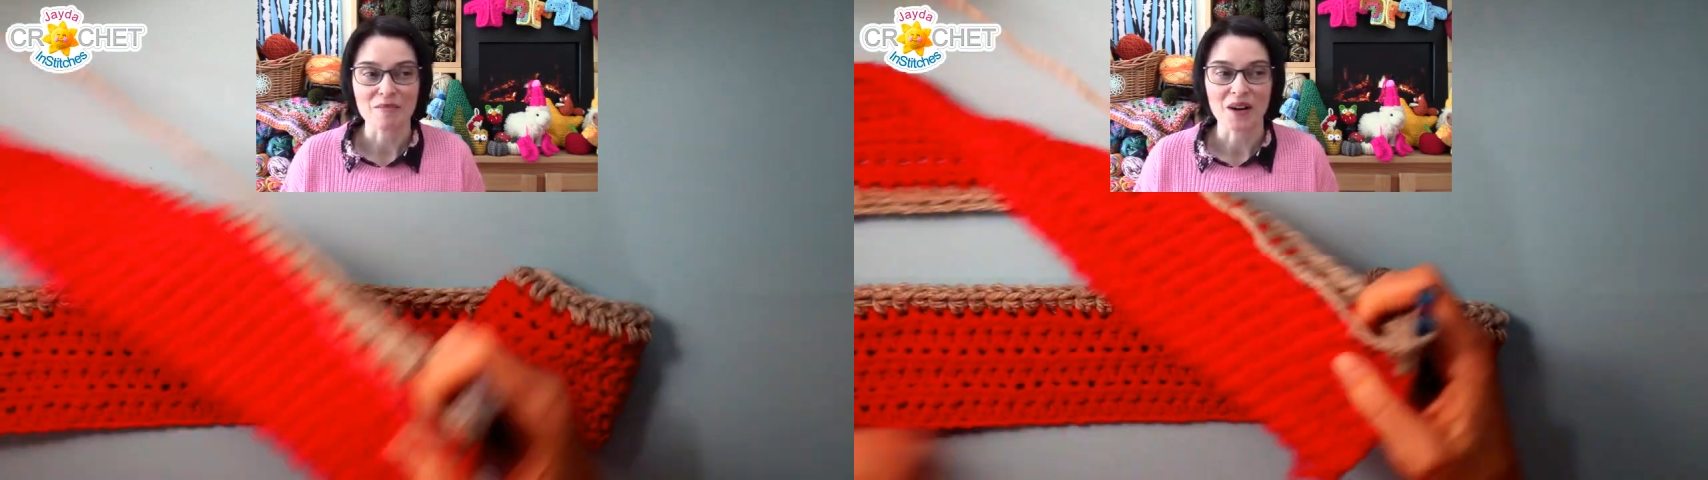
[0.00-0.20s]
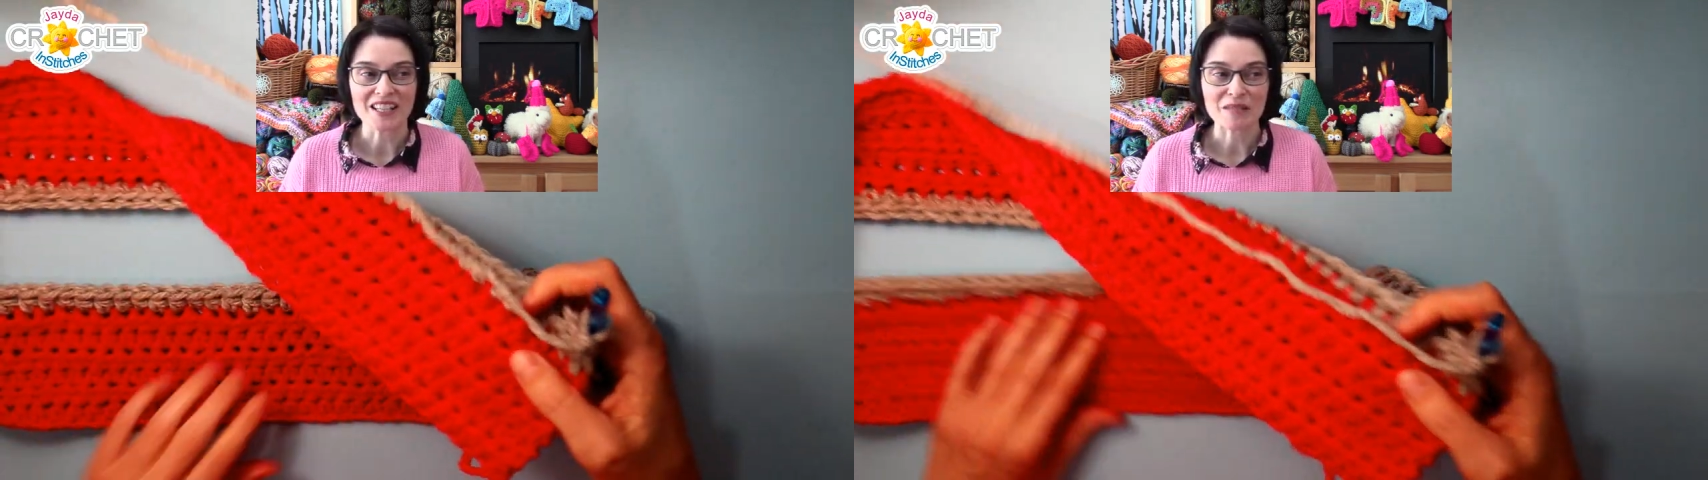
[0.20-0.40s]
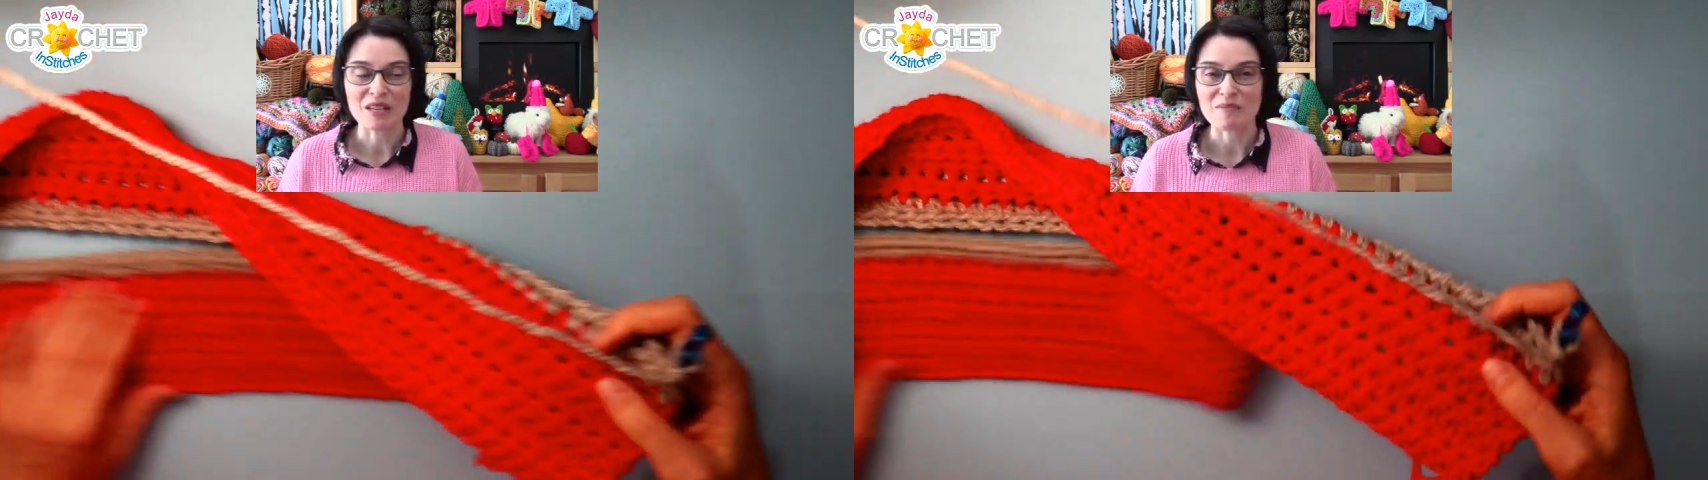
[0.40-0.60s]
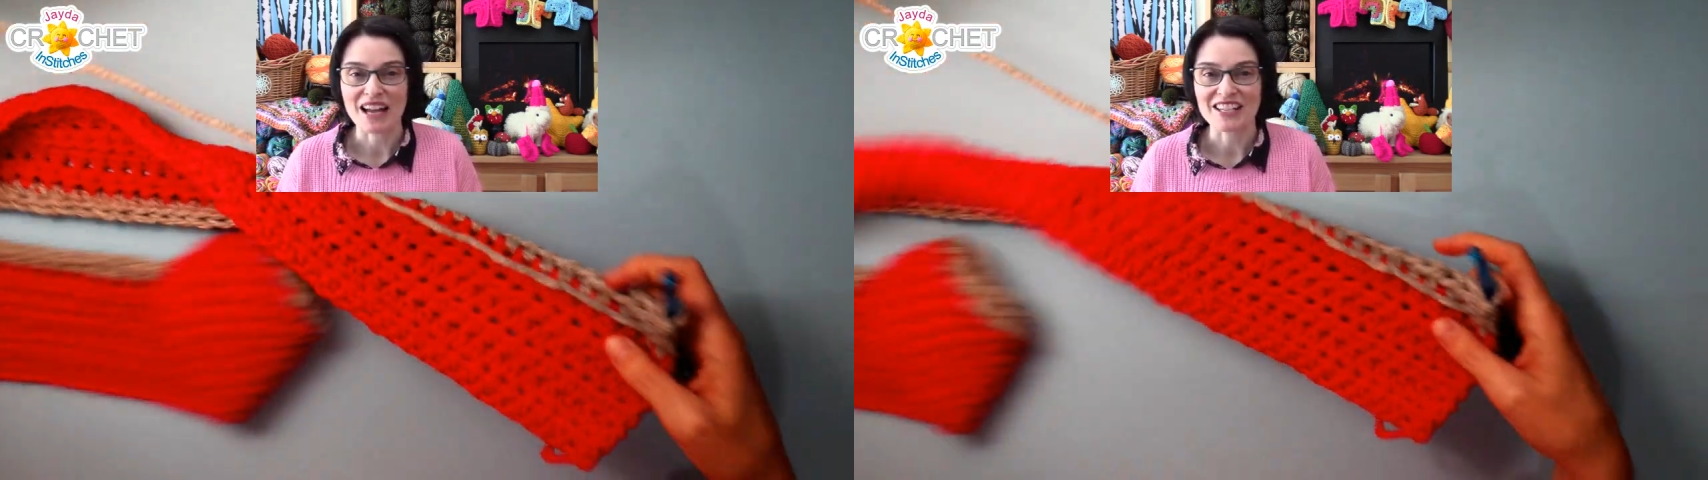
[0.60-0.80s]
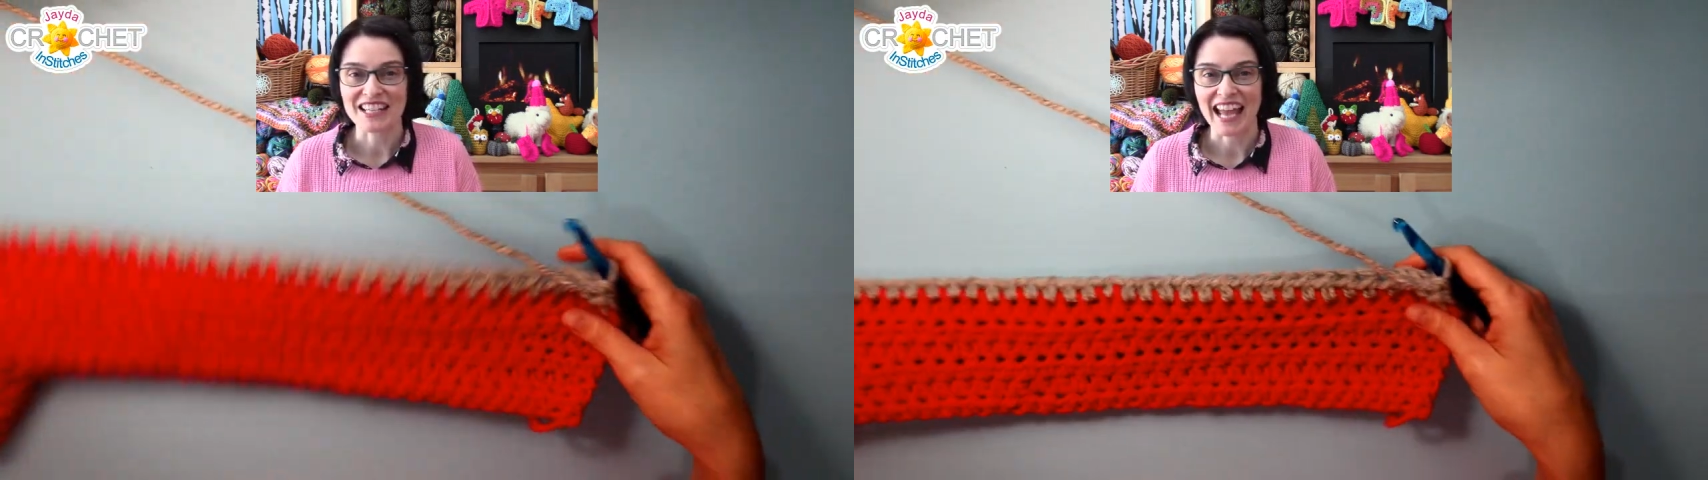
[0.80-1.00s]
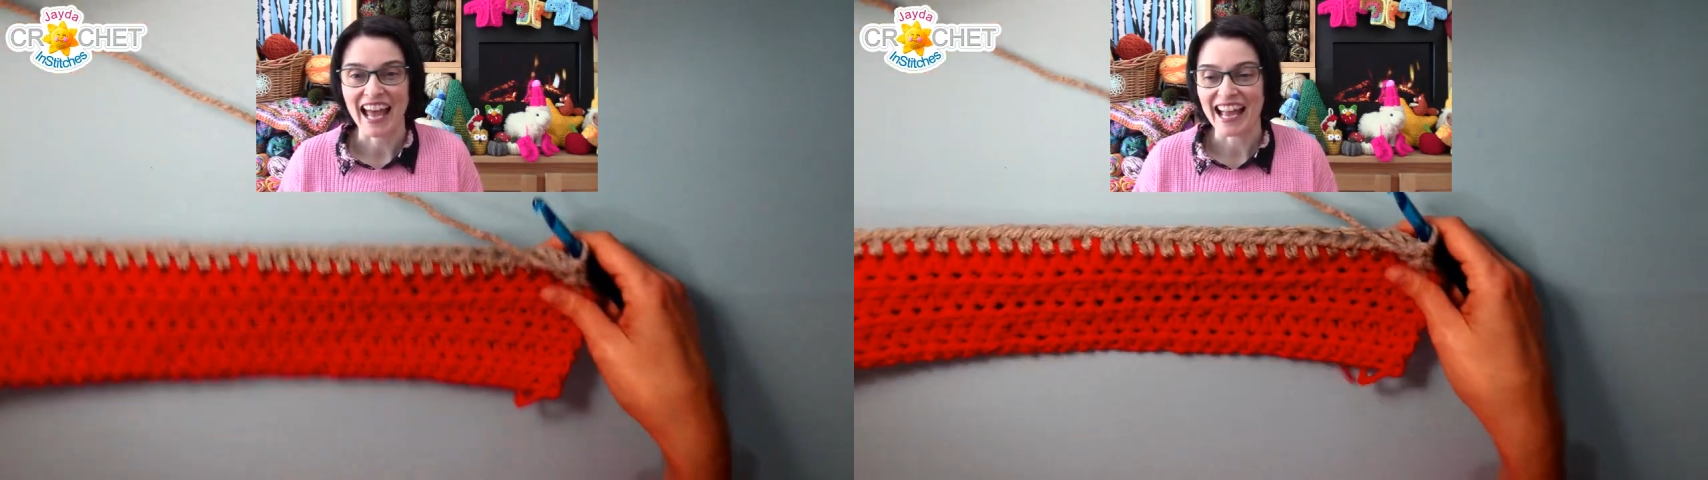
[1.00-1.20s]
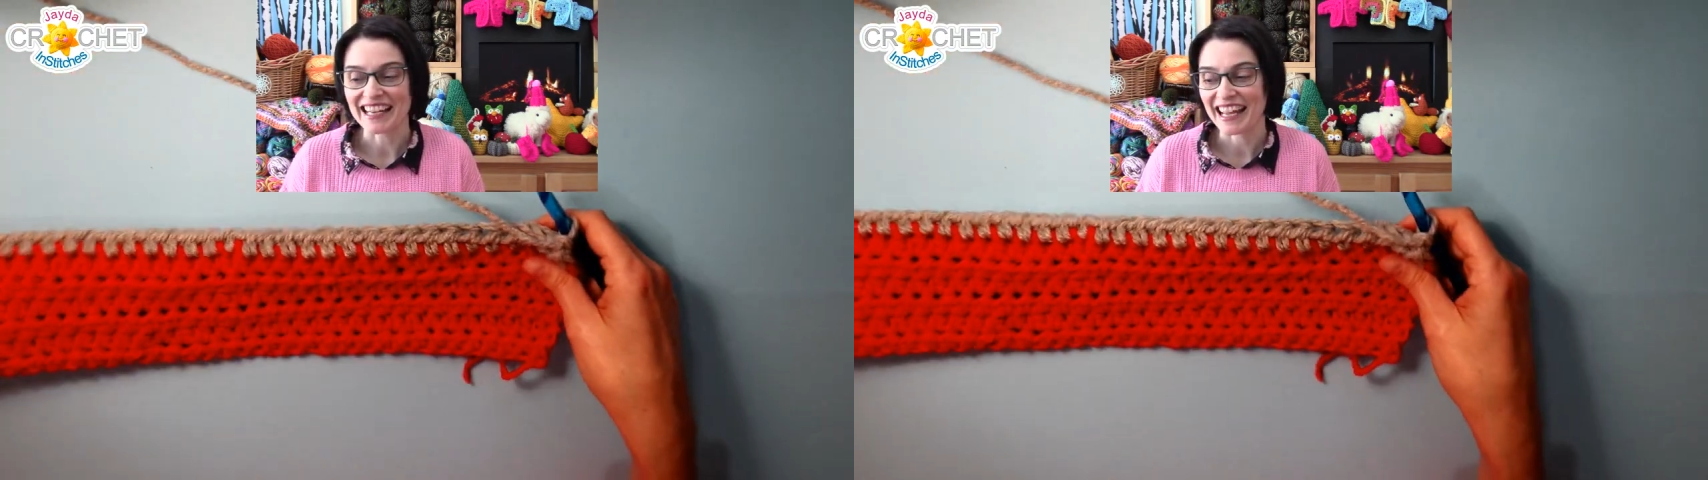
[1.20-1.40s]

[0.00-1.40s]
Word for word: possibly a matching hat